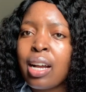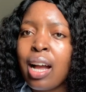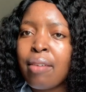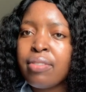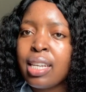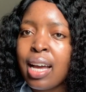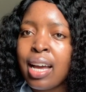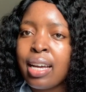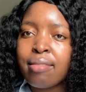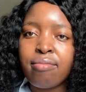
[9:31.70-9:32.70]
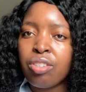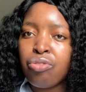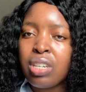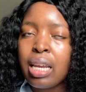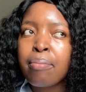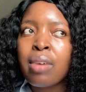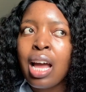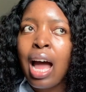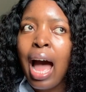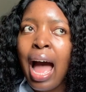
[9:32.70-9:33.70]
after the dream,
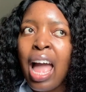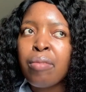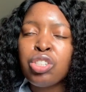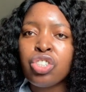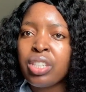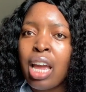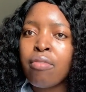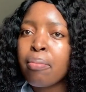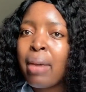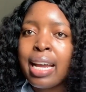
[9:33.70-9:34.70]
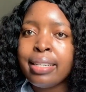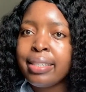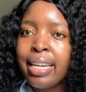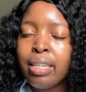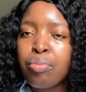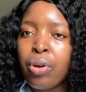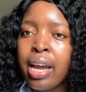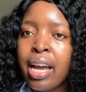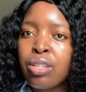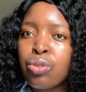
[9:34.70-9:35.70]
I was just having my daily
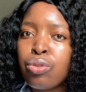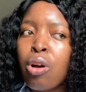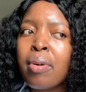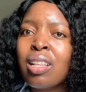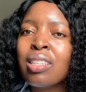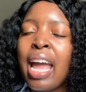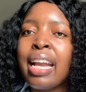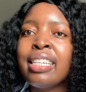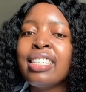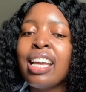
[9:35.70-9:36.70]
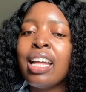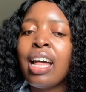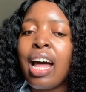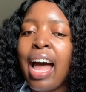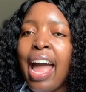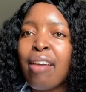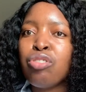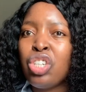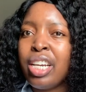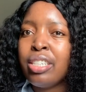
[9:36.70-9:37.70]
prayer as normal, and I
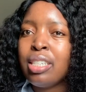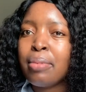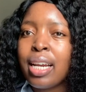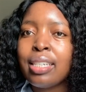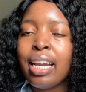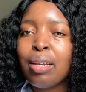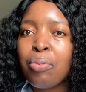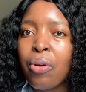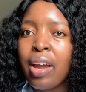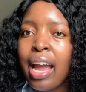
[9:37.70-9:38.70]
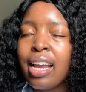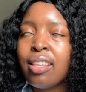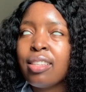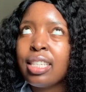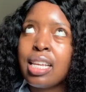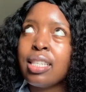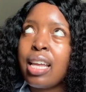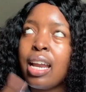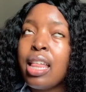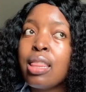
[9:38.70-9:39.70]
have changed my daily prayer in the sense
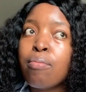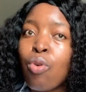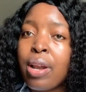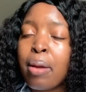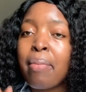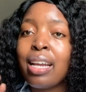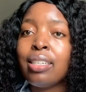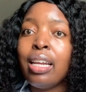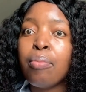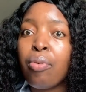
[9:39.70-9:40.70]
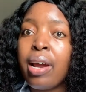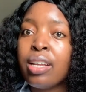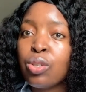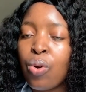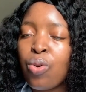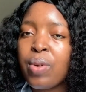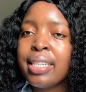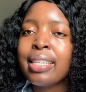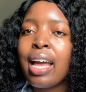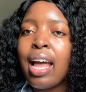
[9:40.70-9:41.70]
that in the morning my daily prayer is
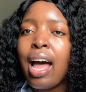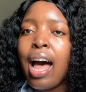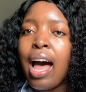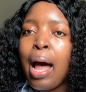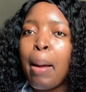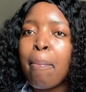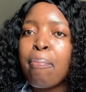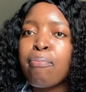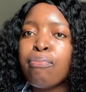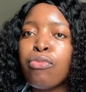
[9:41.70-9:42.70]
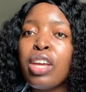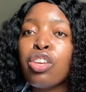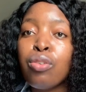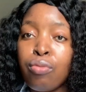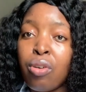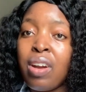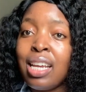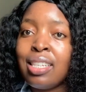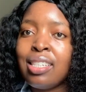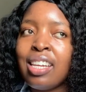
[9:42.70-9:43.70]
always thank you for
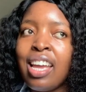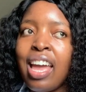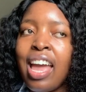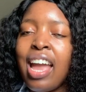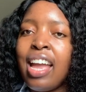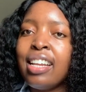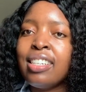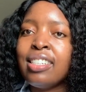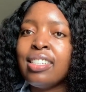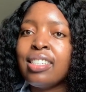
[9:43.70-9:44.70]
rest, and